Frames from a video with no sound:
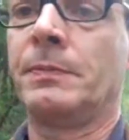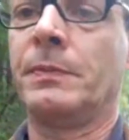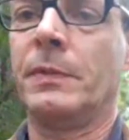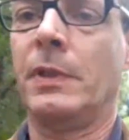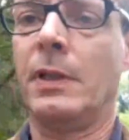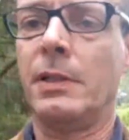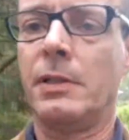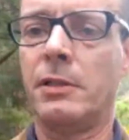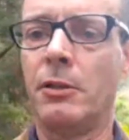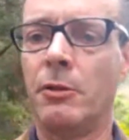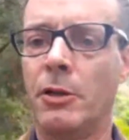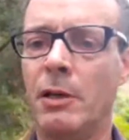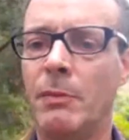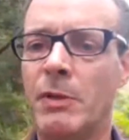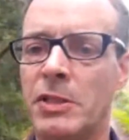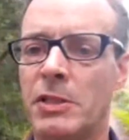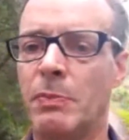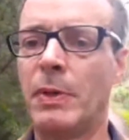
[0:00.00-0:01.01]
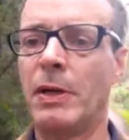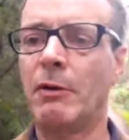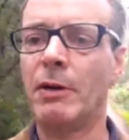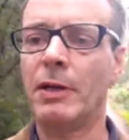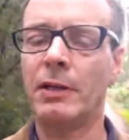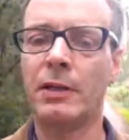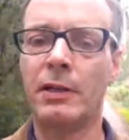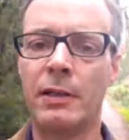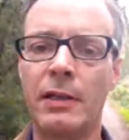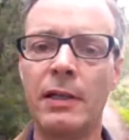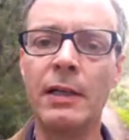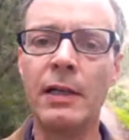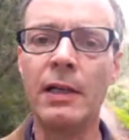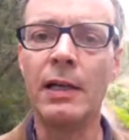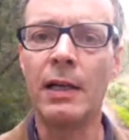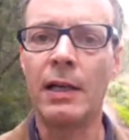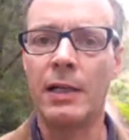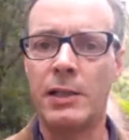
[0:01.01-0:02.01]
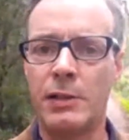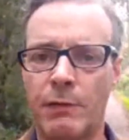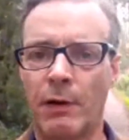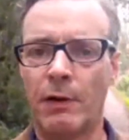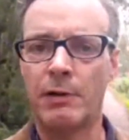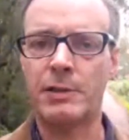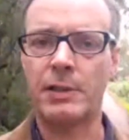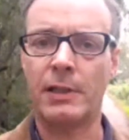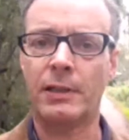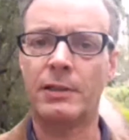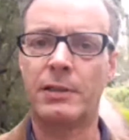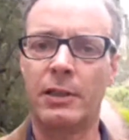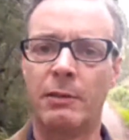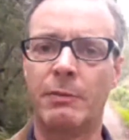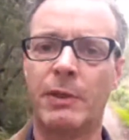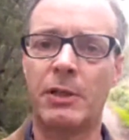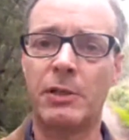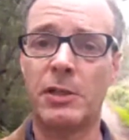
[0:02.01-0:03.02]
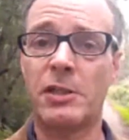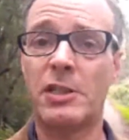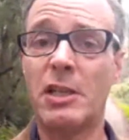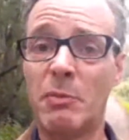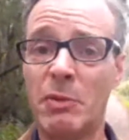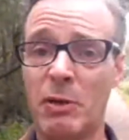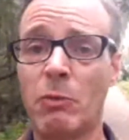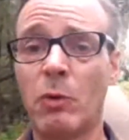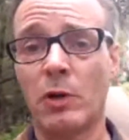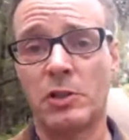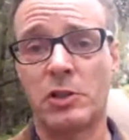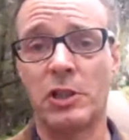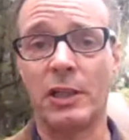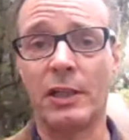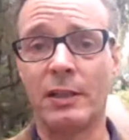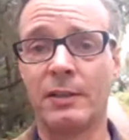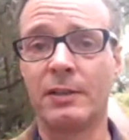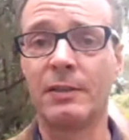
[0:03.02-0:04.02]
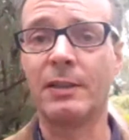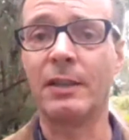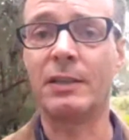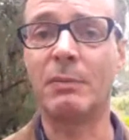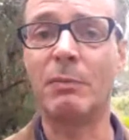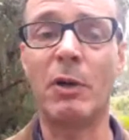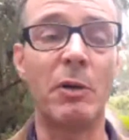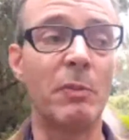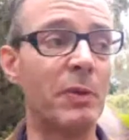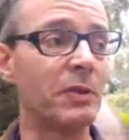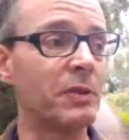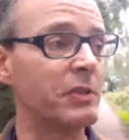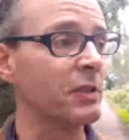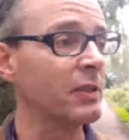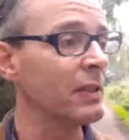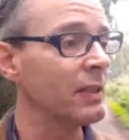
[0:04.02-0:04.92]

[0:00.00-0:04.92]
Yes, no comments appearing as far as I can tell, because there's nobody watching at the moment.